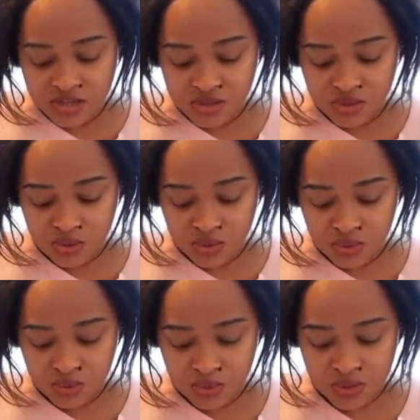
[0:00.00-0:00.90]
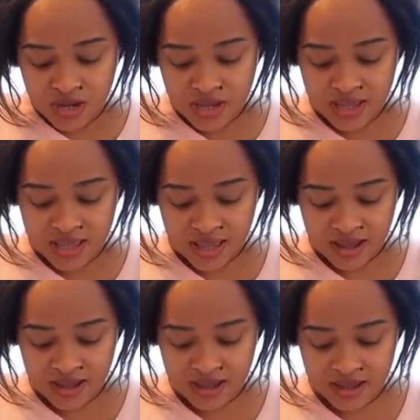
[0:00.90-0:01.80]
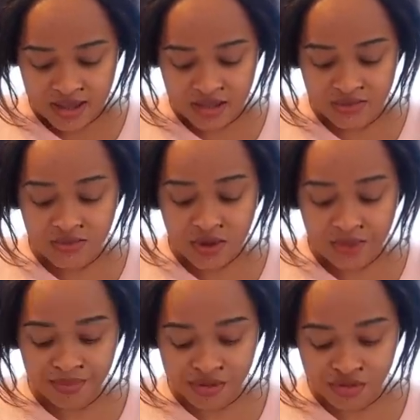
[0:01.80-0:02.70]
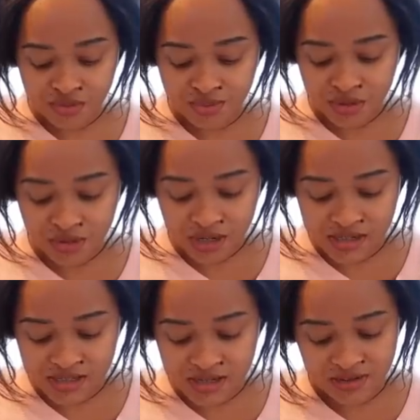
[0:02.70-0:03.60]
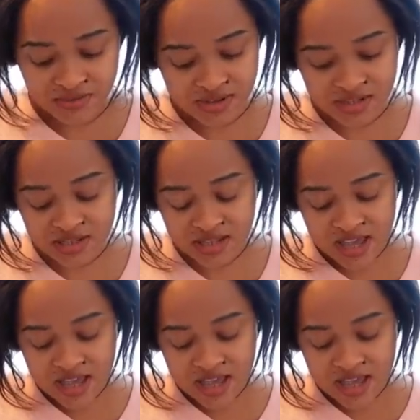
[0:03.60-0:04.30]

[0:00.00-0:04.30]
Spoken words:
So yeah, if you happen to be at Neva's